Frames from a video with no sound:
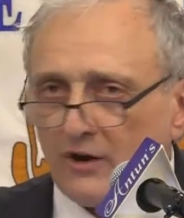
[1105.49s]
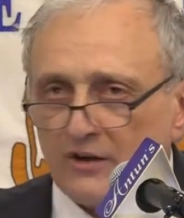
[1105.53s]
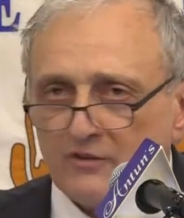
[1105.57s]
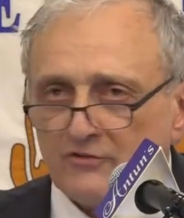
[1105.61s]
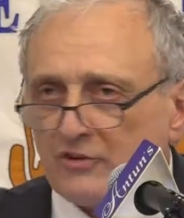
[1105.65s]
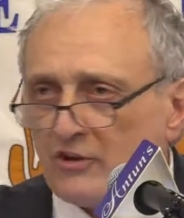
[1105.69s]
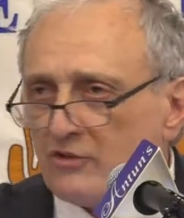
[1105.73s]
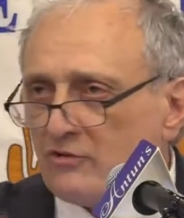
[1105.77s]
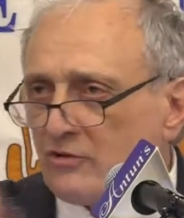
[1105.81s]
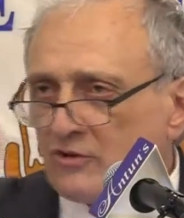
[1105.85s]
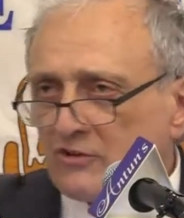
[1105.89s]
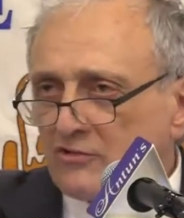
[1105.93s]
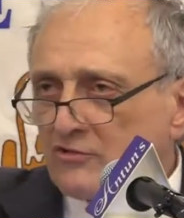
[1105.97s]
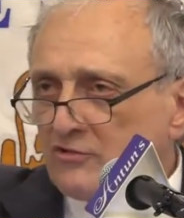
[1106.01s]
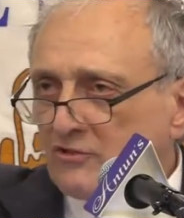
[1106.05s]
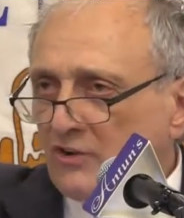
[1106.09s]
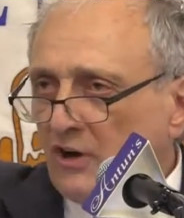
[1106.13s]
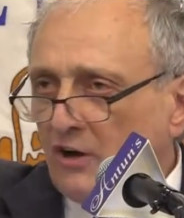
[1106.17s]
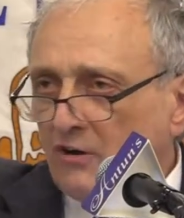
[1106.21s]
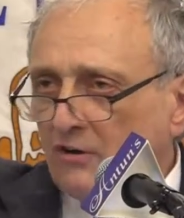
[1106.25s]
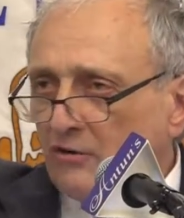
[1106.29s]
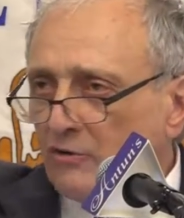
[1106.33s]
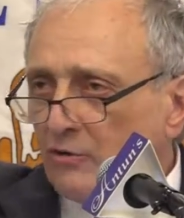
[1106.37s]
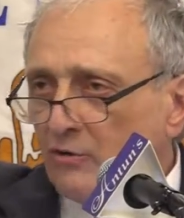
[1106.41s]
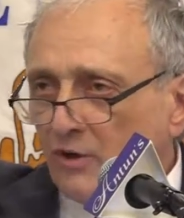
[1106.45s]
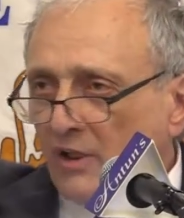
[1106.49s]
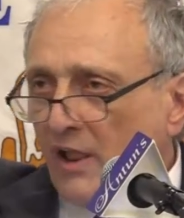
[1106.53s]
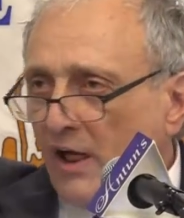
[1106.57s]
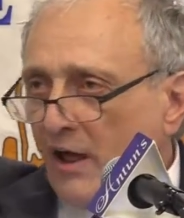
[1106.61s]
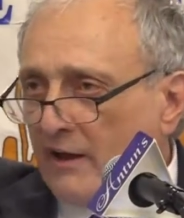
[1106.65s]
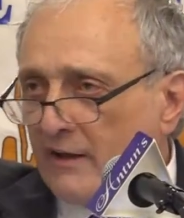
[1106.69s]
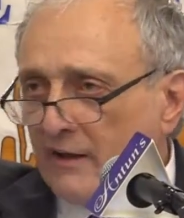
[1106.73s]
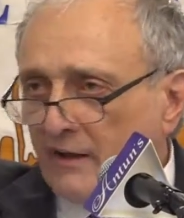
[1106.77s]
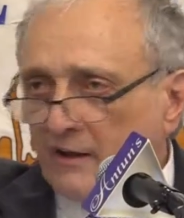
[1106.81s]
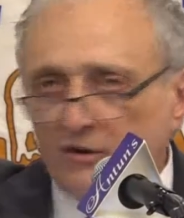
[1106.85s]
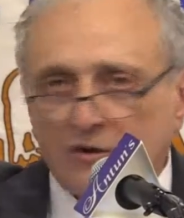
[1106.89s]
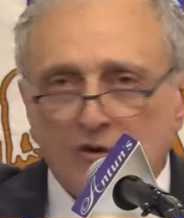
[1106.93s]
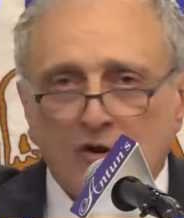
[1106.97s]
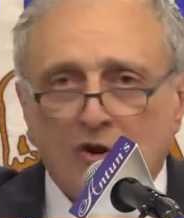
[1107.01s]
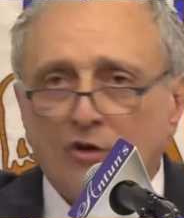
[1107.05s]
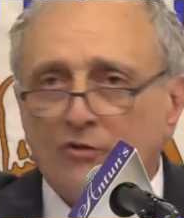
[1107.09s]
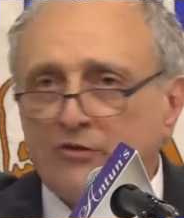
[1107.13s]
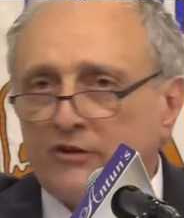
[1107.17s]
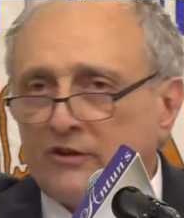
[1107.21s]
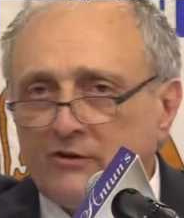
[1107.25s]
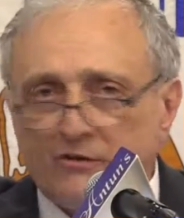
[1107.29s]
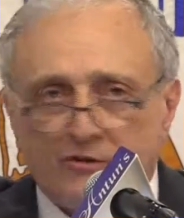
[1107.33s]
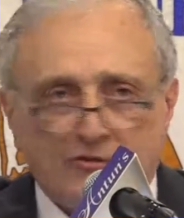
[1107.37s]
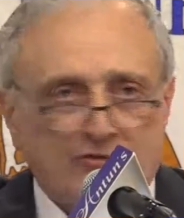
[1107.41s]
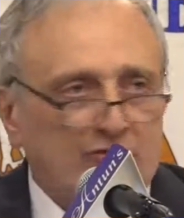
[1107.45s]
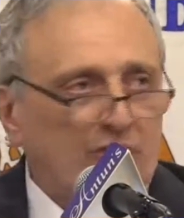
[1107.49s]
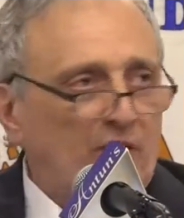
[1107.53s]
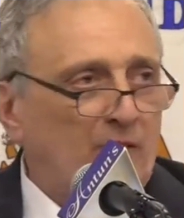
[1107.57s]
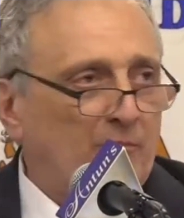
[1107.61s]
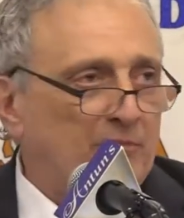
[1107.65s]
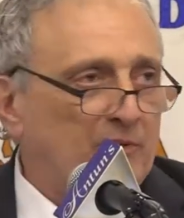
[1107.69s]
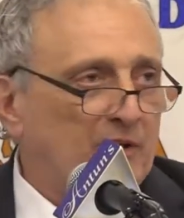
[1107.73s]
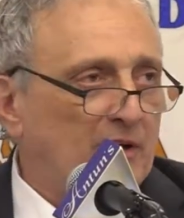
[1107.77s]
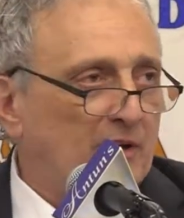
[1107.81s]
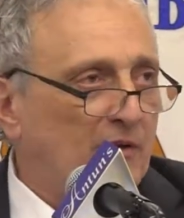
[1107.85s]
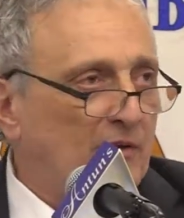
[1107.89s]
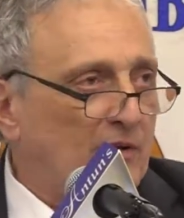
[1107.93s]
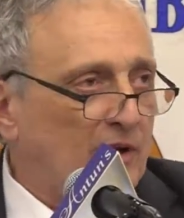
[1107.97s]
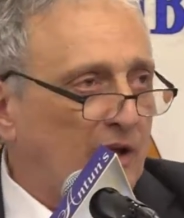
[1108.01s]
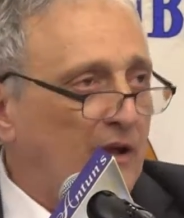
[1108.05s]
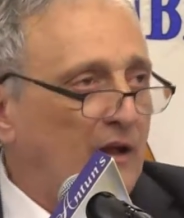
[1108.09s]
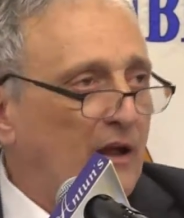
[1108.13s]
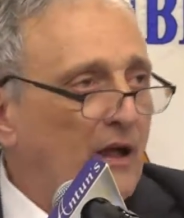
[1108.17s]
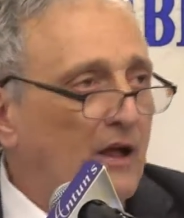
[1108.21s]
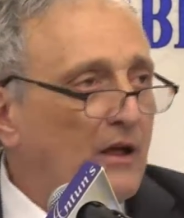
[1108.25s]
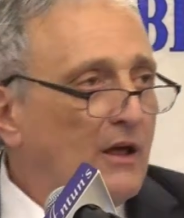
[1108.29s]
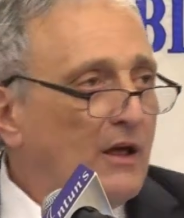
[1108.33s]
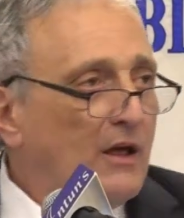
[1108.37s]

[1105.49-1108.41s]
I said you could start a new line of clothing or something, okay?